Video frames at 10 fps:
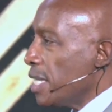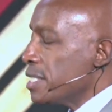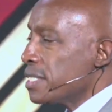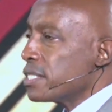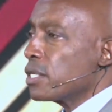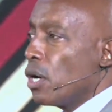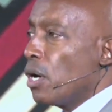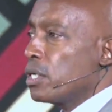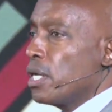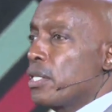Is this
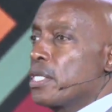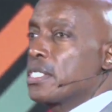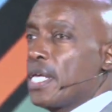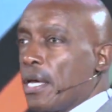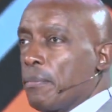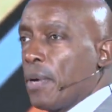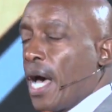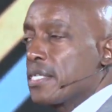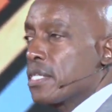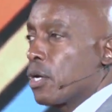God the same
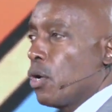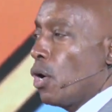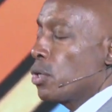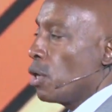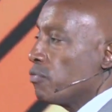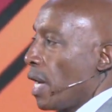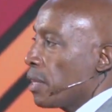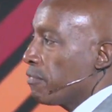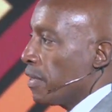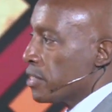as the God of
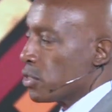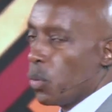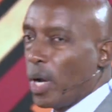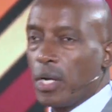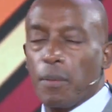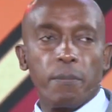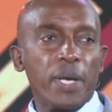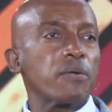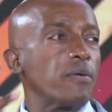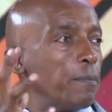other faiths? One
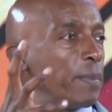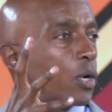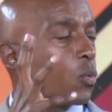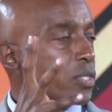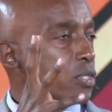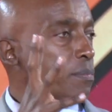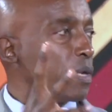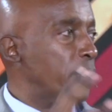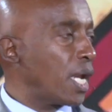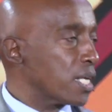big, big question
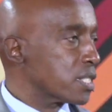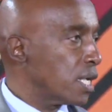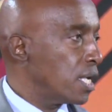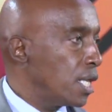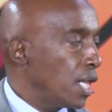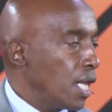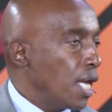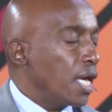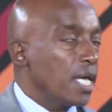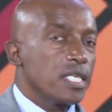people ask
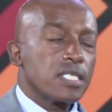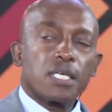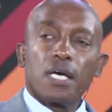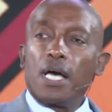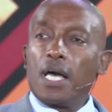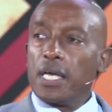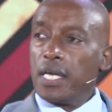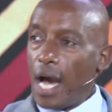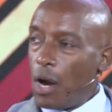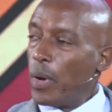Is
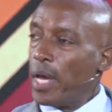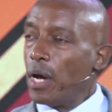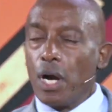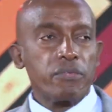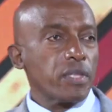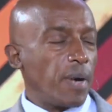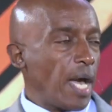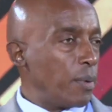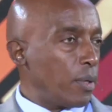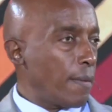Yahweh of the
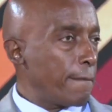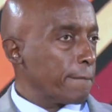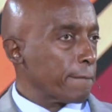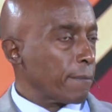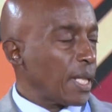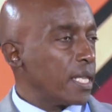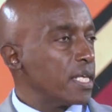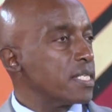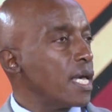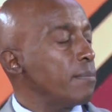Bible the
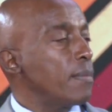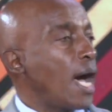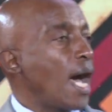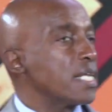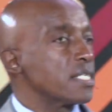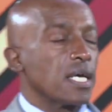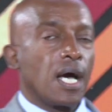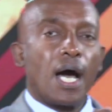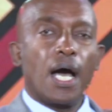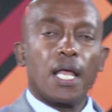same as
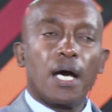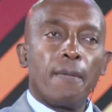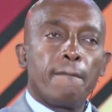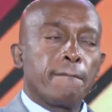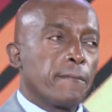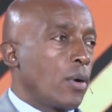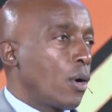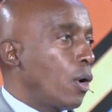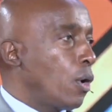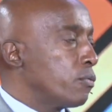Allah
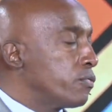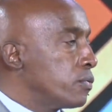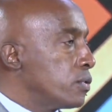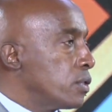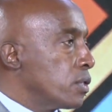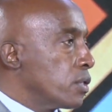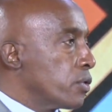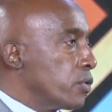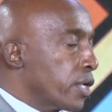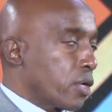of
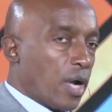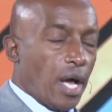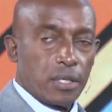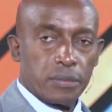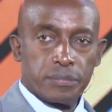the Quran?